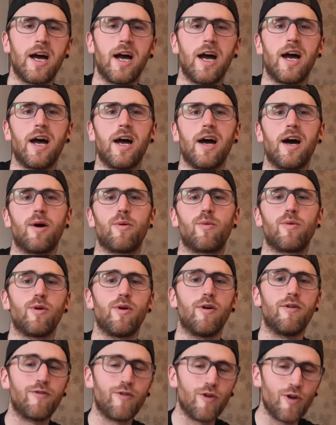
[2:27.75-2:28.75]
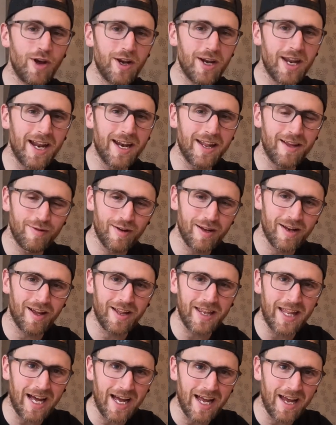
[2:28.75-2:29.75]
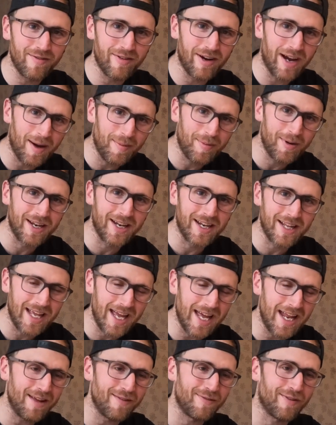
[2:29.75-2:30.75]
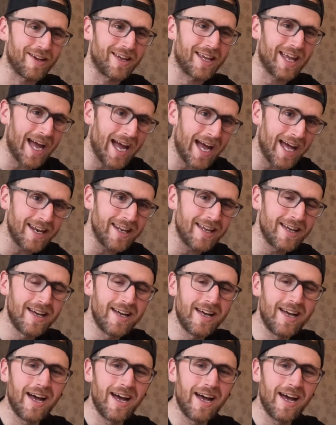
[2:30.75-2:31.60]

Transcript: I want to avoid anything like that ever happening again if I can.